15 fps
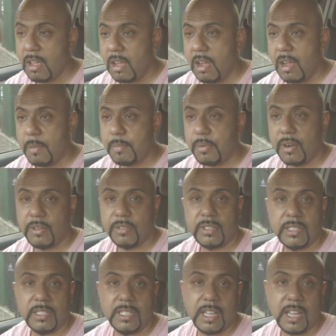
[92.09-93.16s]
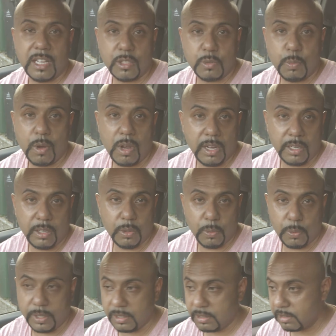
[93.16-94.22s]
I process it as white
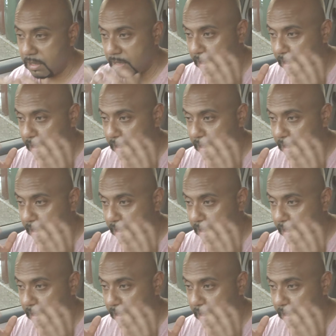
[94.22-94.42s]
noise.